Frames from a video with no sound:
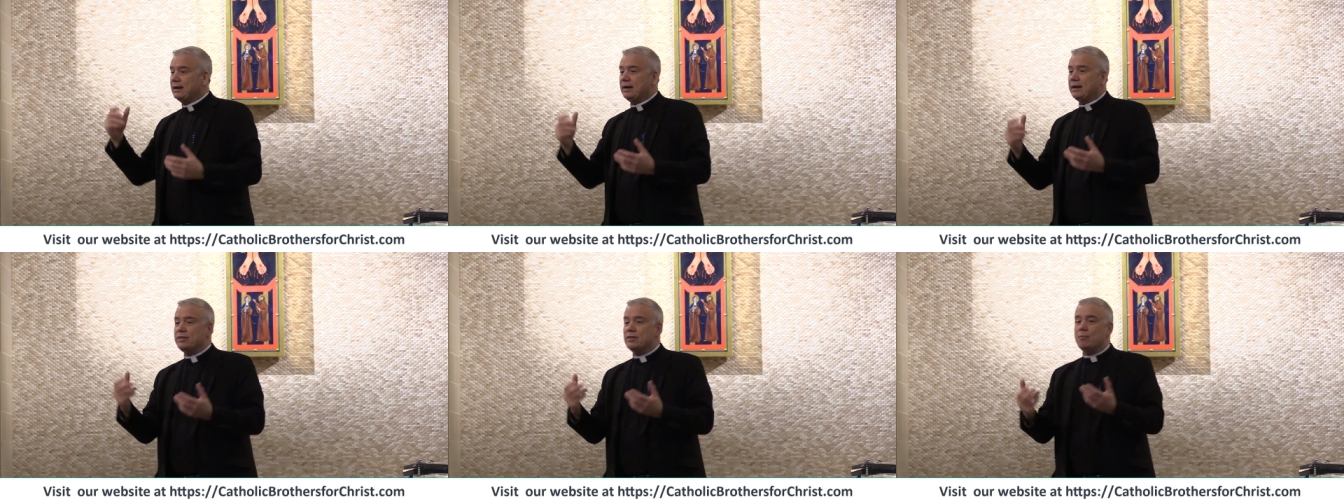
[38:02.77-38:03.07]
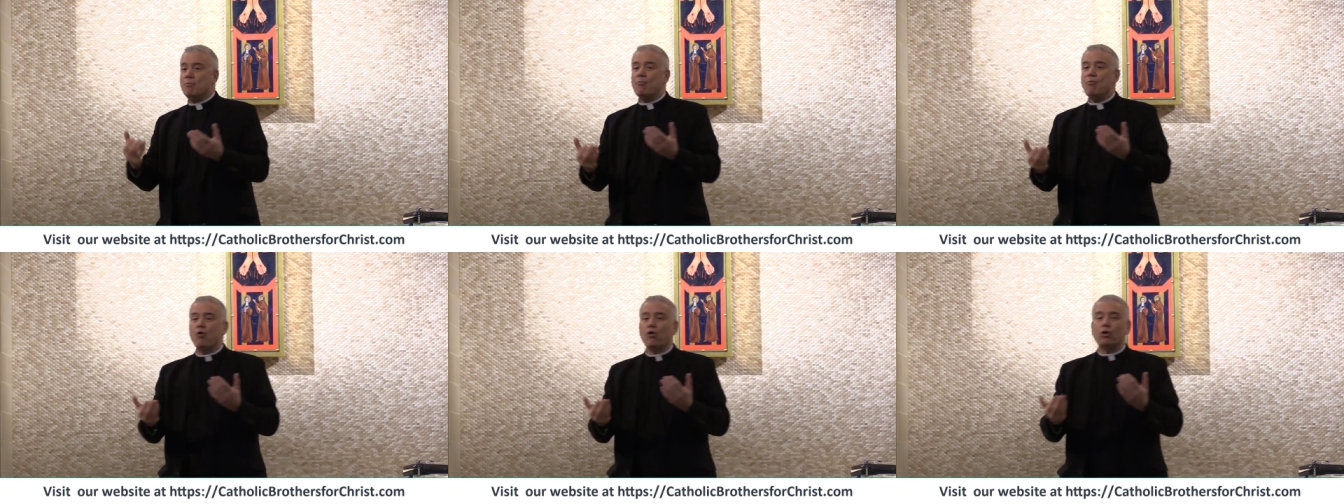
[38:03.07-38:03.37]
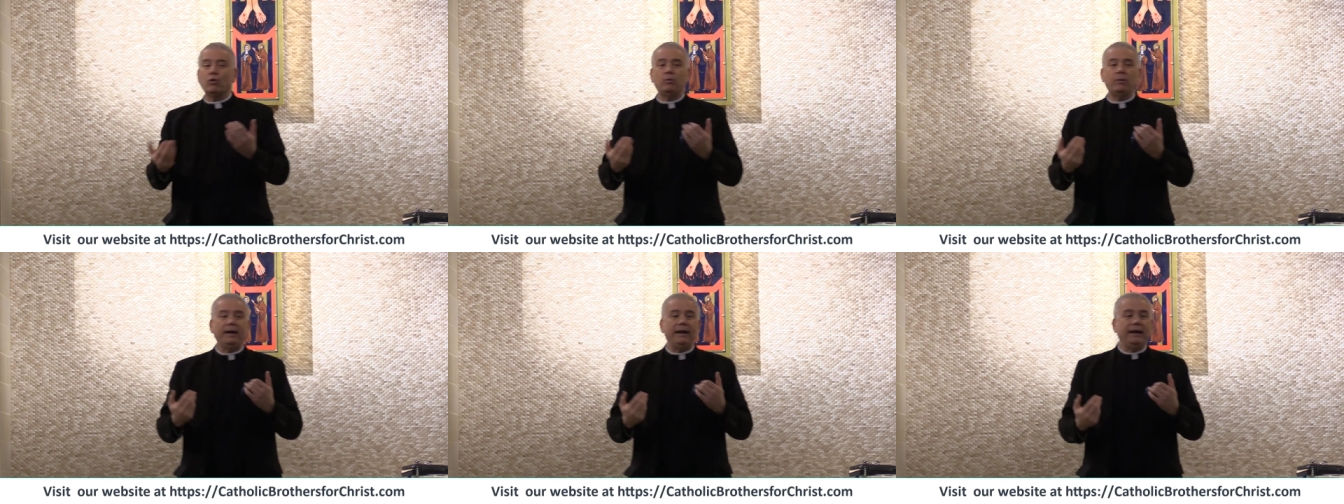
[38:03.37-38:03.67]
and the
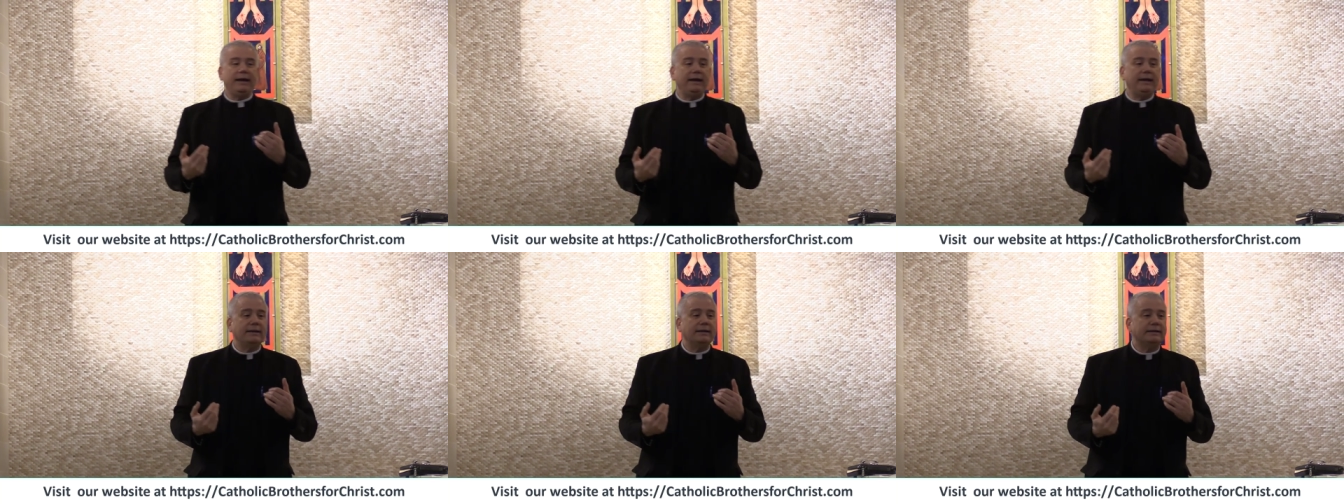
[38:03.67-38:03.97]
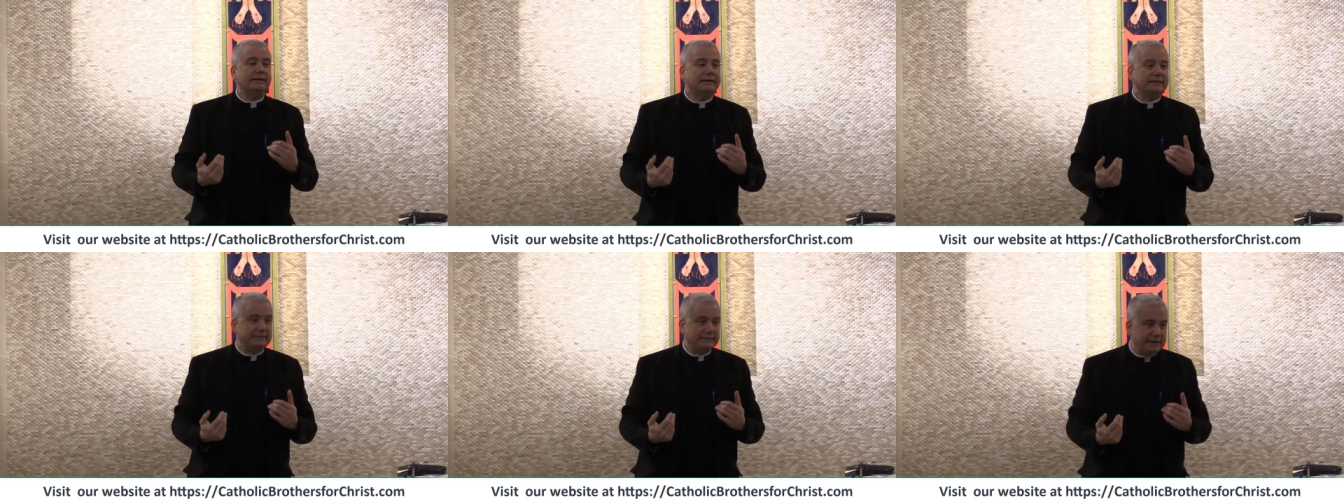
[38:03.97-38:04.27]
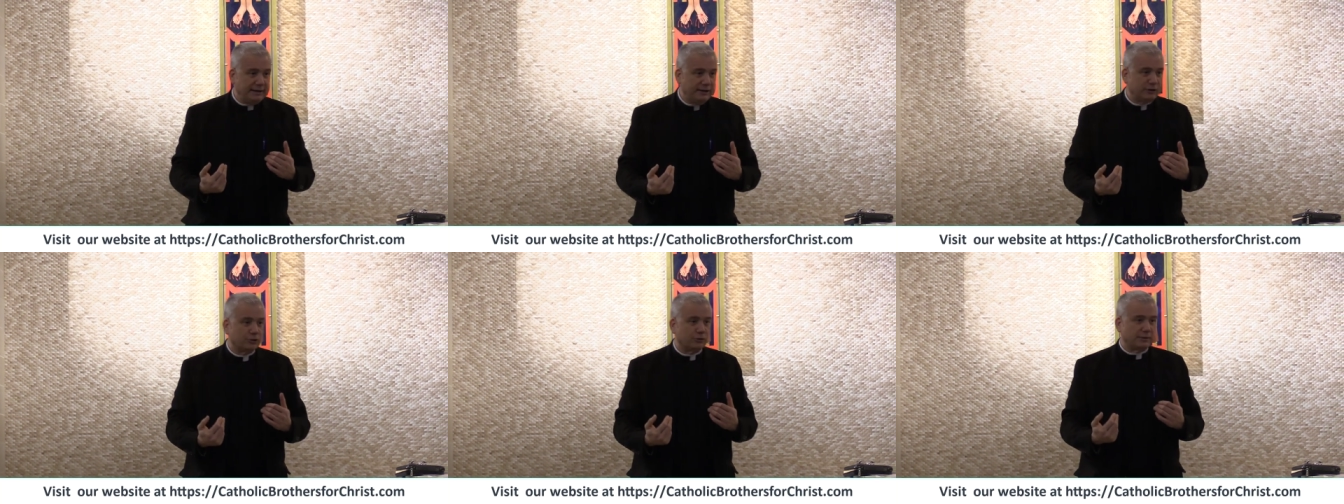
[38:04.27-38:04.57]
more we
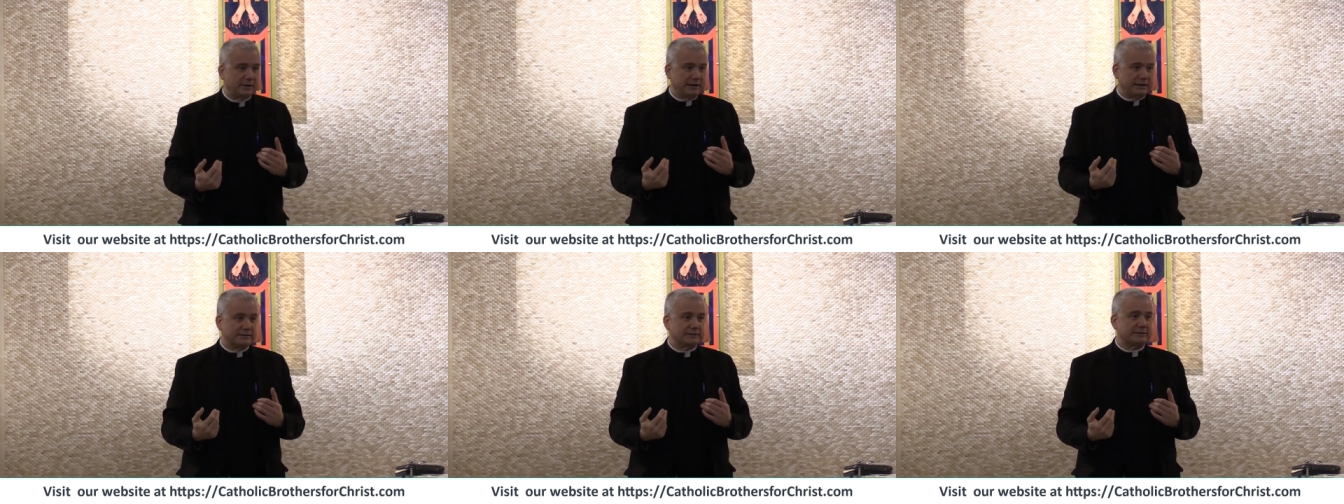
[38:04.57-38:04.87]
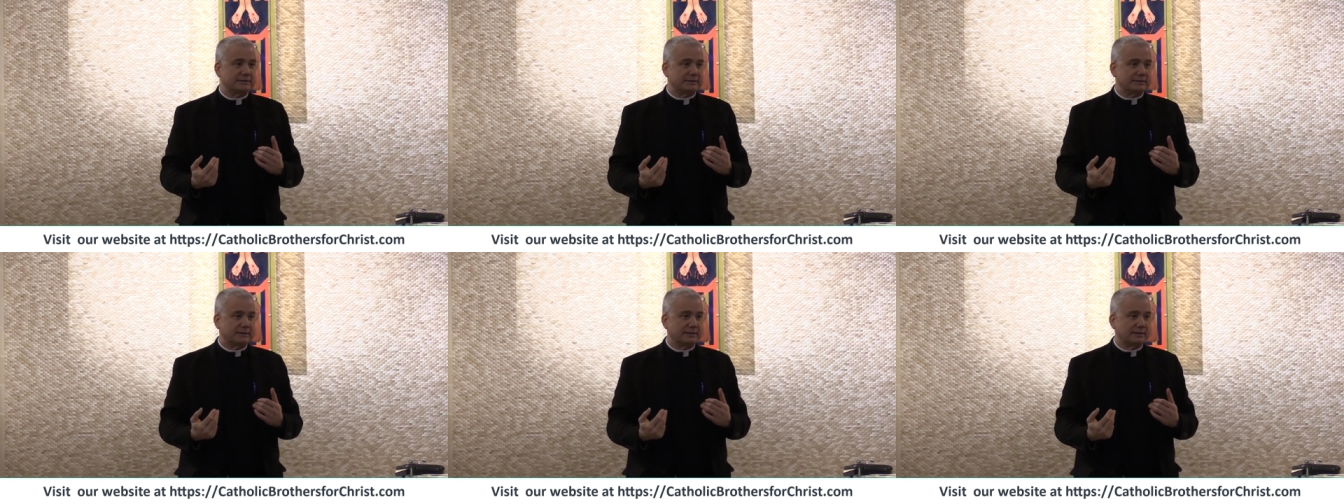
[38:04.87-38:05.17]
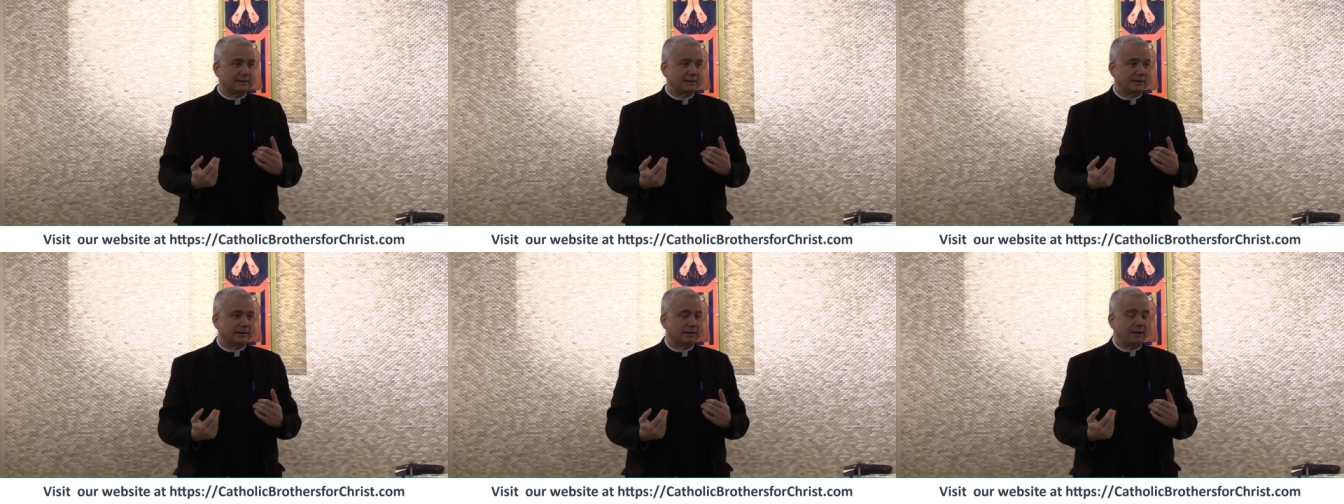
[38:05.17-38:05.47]
decrease
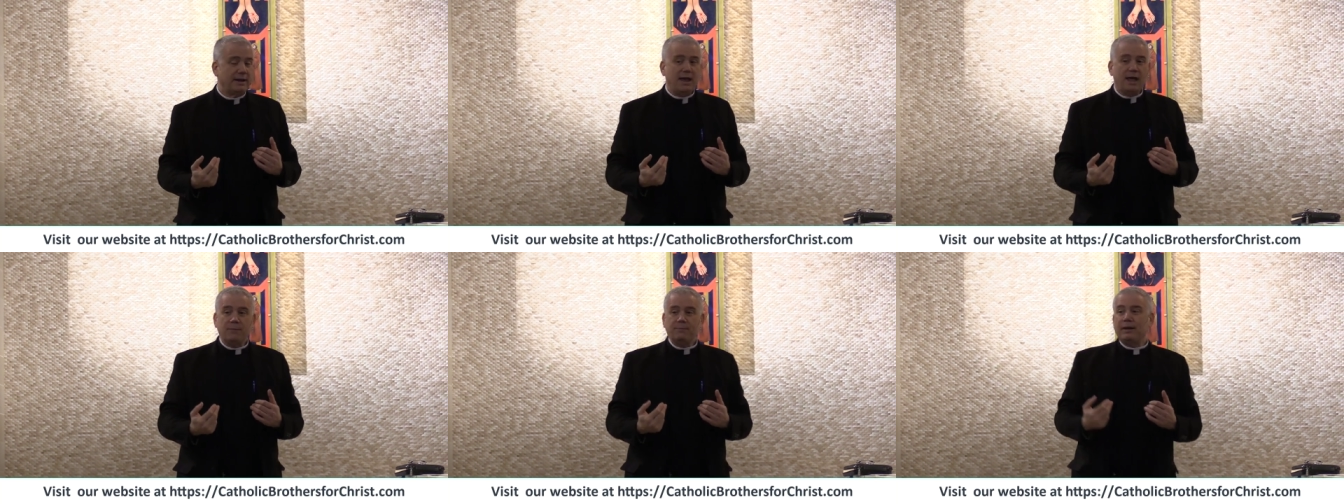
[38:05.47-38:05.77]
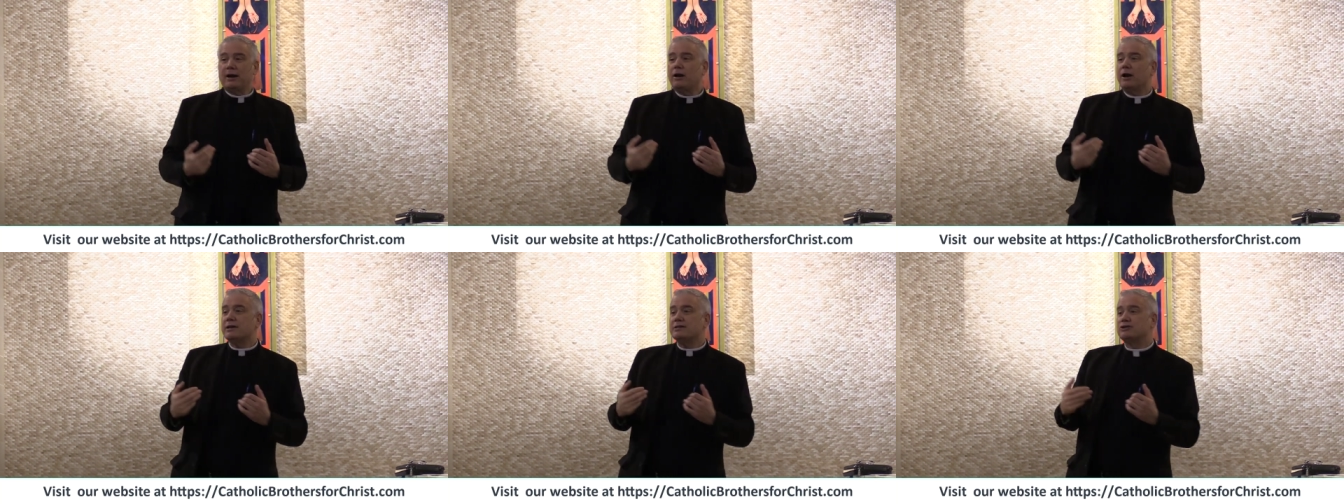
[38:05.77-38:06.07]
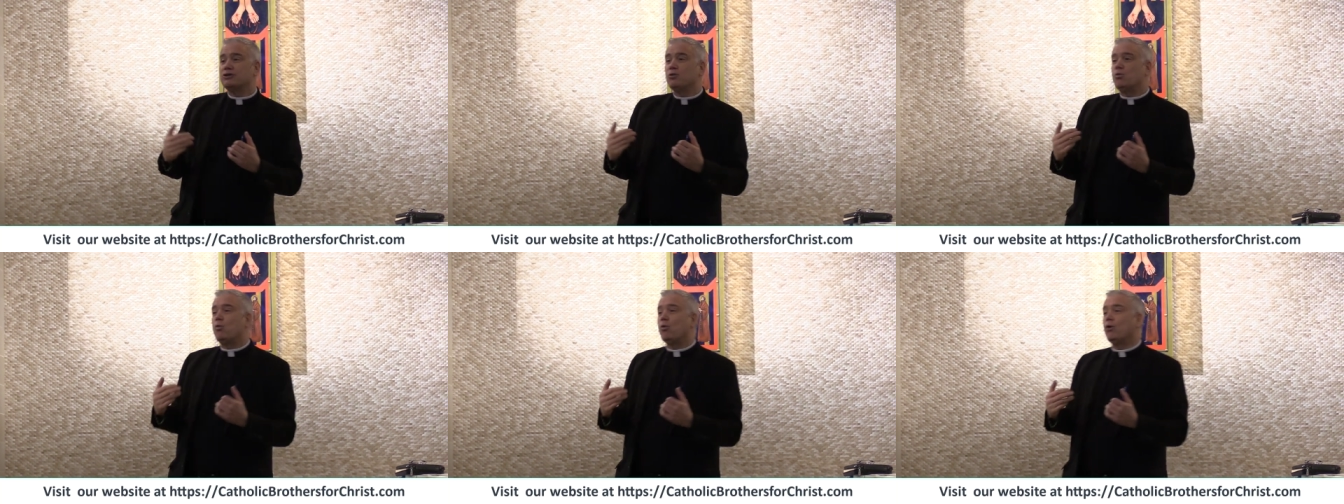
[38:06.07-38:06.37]
because the